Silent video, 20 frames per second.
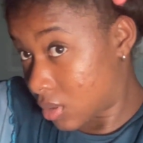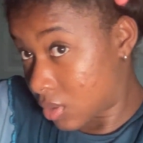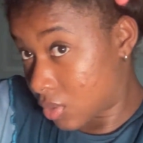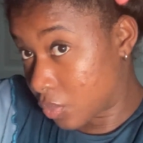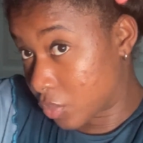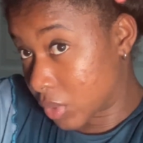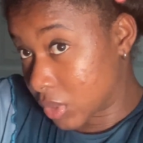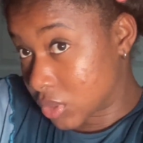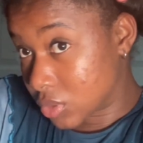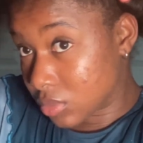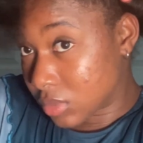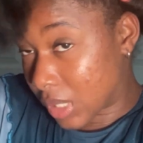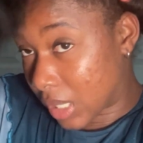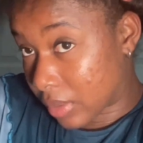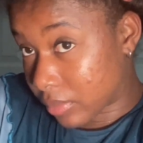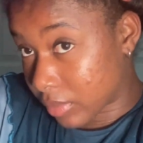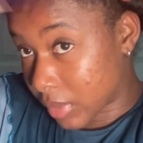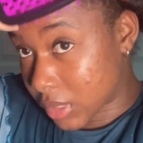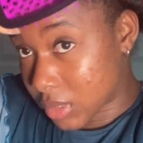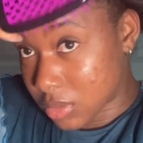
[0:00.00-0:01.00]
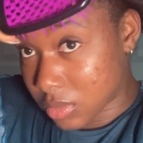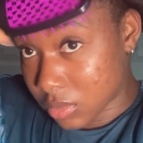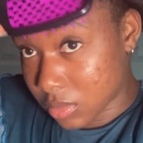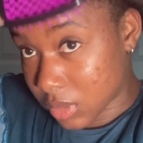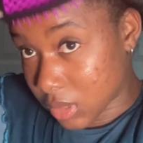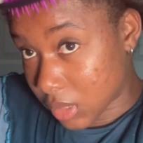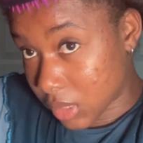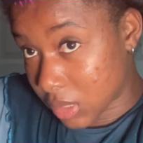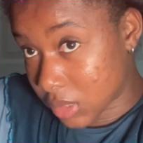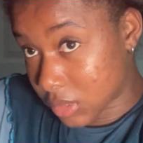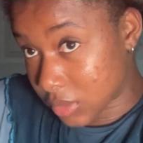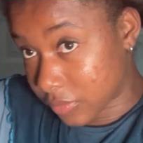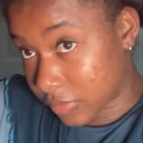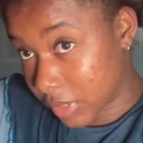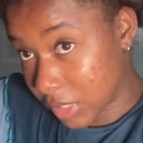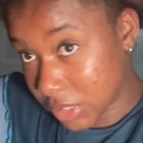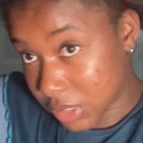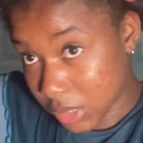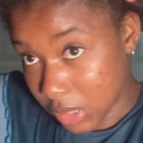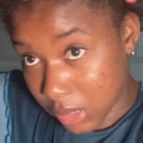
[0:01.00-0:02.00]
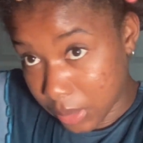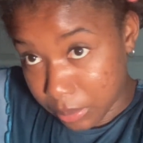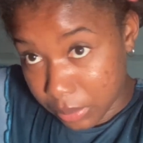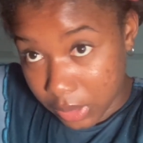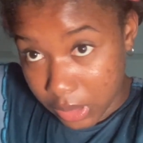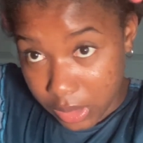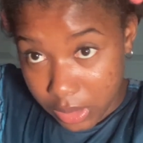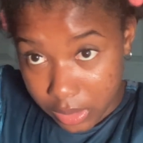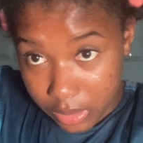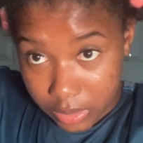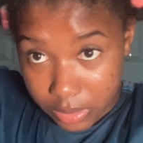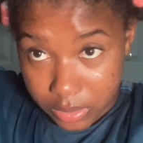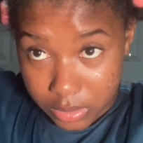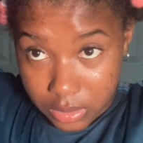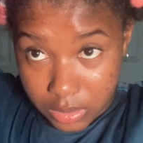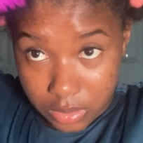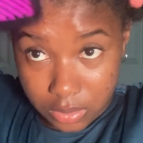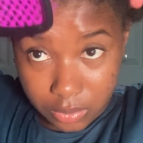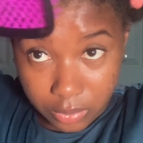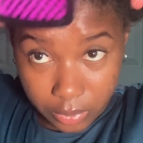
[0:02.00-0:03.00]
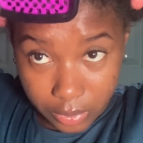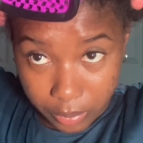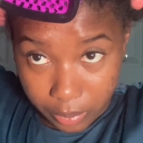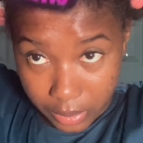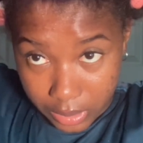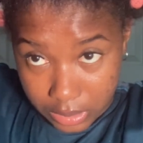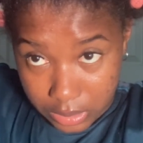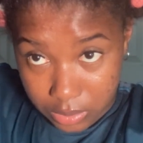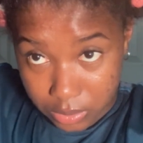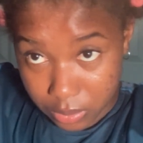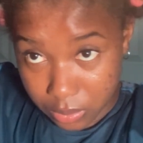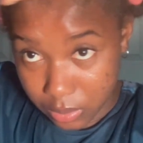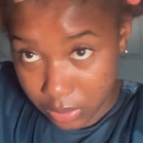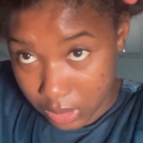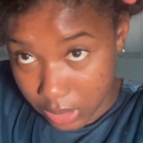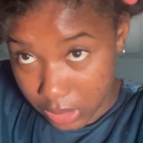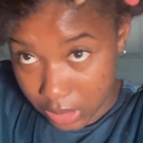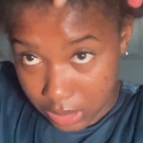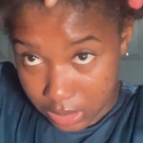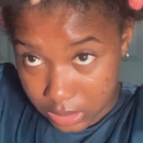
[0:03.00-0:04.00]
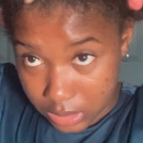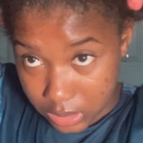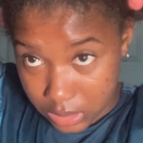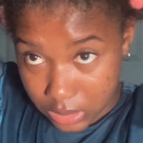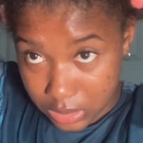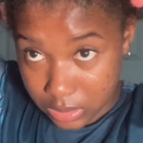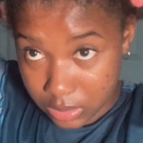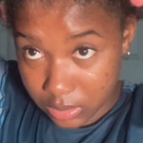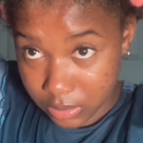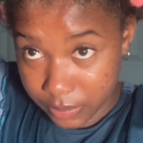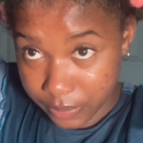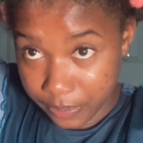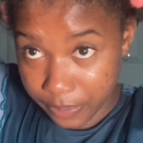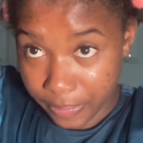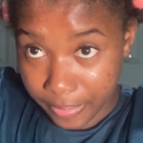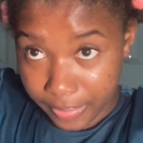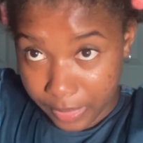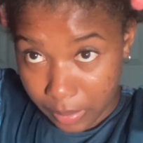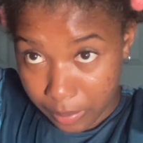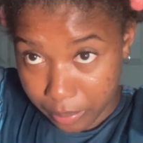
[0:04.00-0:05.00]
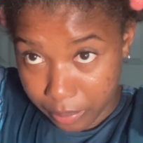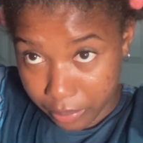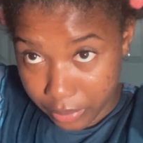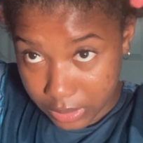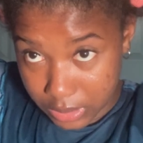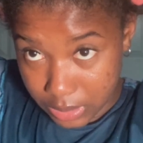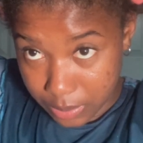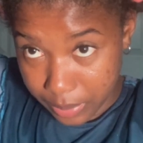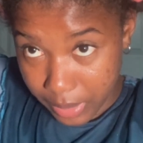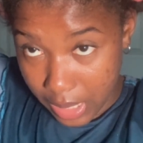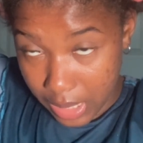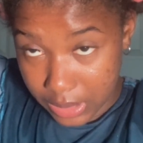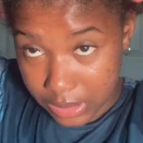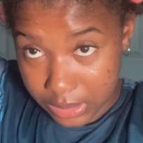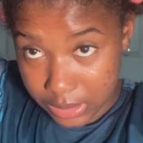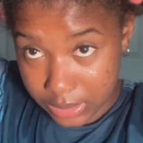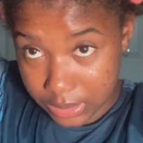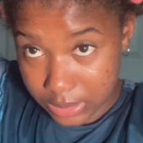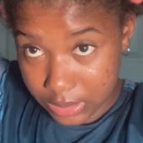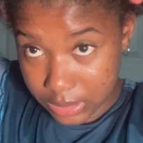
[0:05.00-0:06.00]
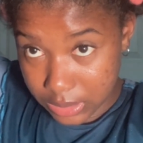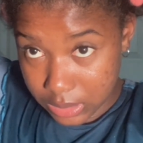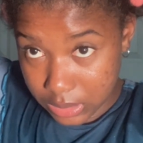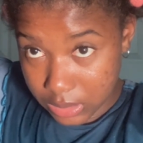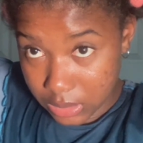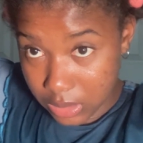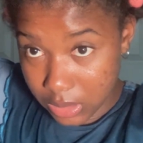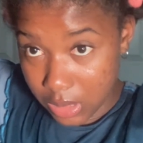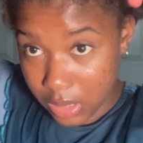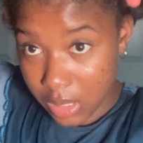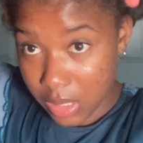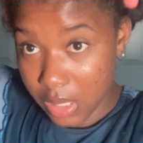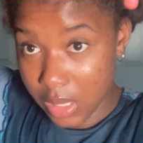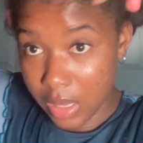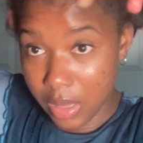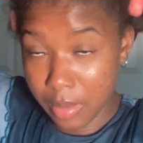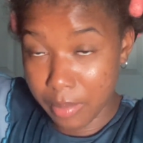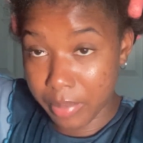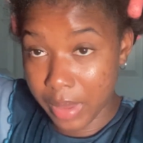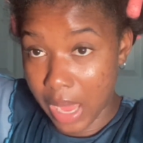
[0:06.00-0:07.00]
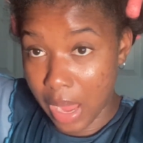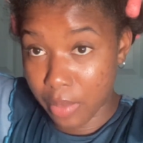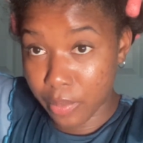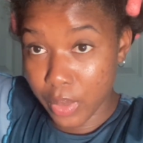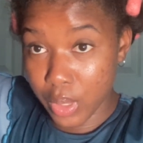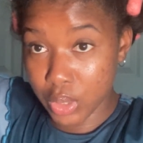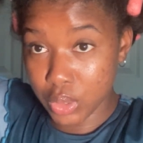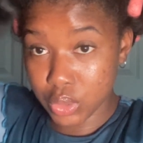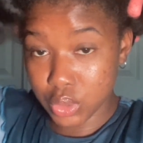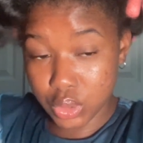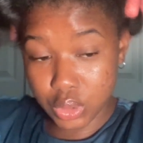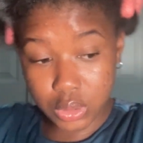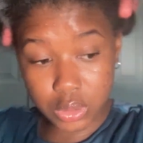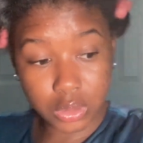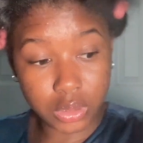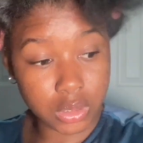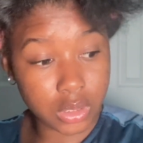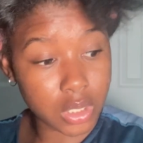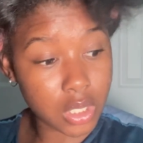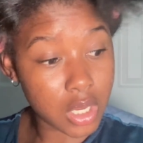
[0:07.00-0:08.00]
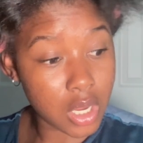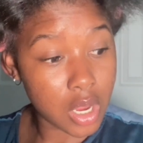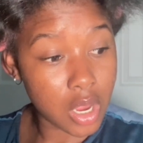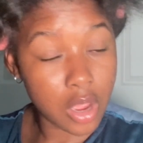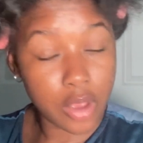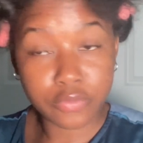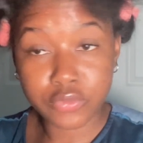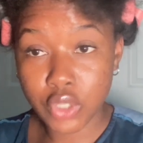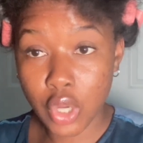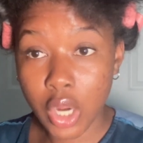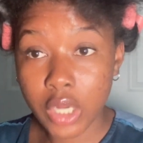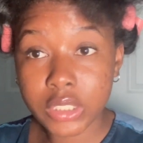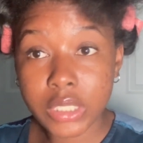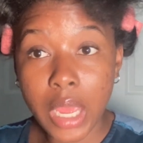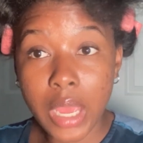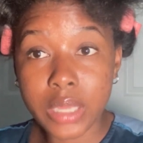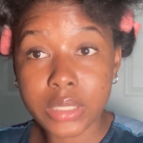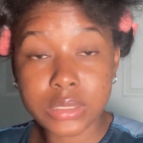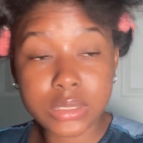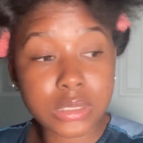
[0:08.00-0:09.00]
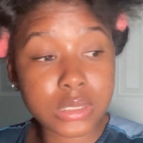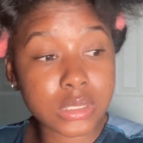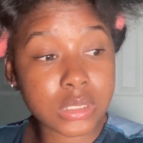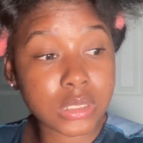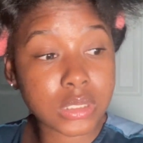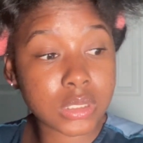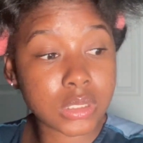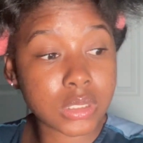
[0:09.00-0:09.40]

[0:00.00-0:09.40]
we do not wrestle against flesh and blood. We wrestle against principalities and powers of darkness.